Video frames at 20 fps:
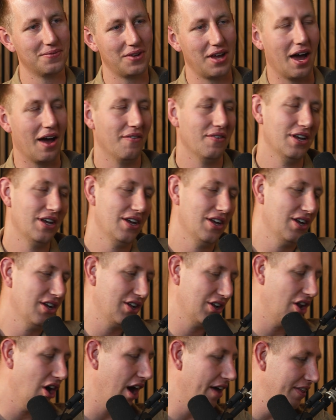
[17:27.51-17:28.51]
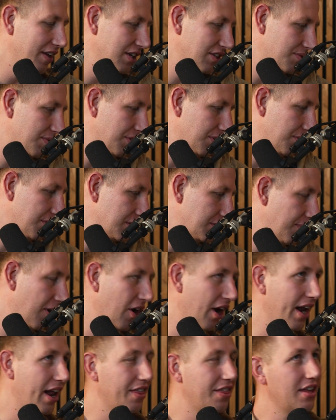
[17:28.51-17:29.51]
Yeah. No, I think it's really, really
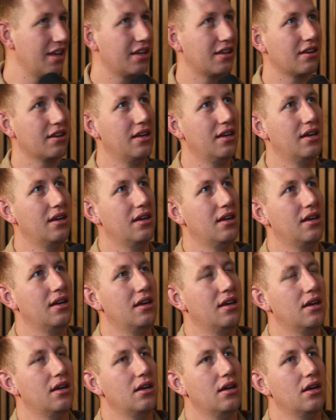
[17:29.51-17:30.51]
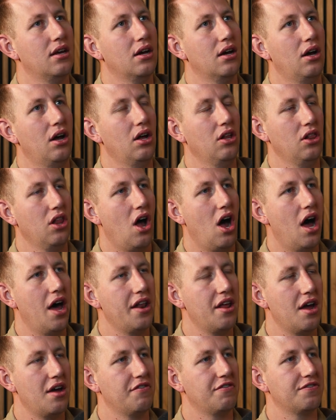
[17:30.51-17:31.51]
smart. And I think a lot
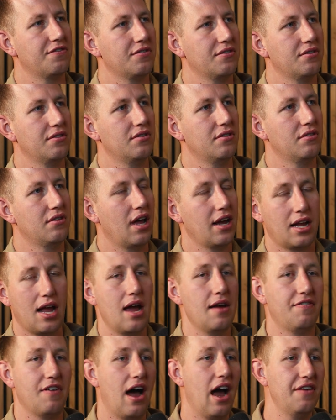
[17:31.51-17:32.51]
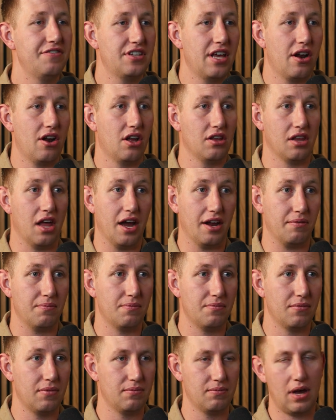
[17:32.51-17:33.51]
of, like I've said it online.
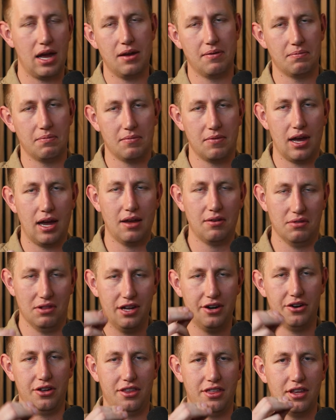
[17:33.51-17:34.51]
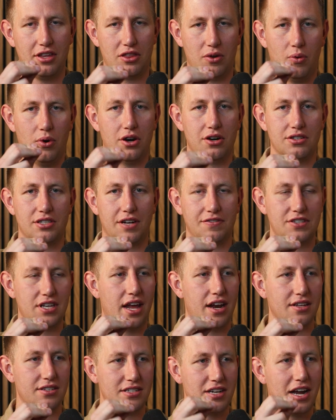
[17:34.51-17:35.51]
I literally think the words I've
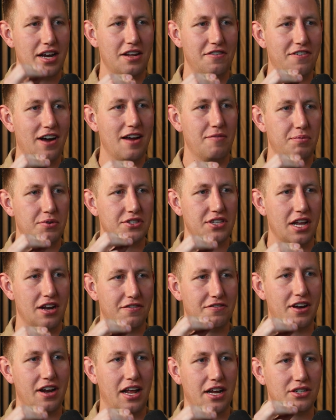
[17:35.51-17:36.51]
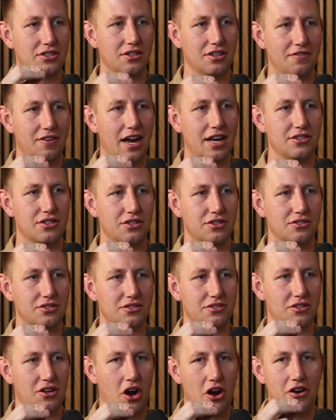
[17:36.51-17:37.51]
said is 95% of financial
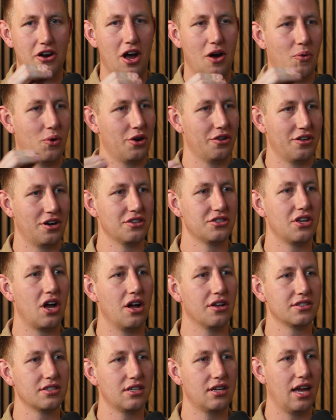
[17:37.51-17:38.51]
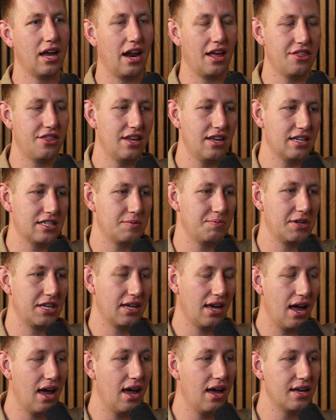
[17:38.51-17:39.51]
advisors are not worth their salt. And I think it's
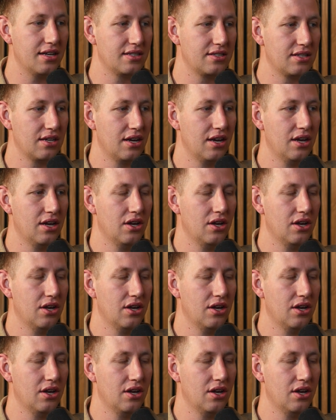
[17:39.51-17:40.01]
because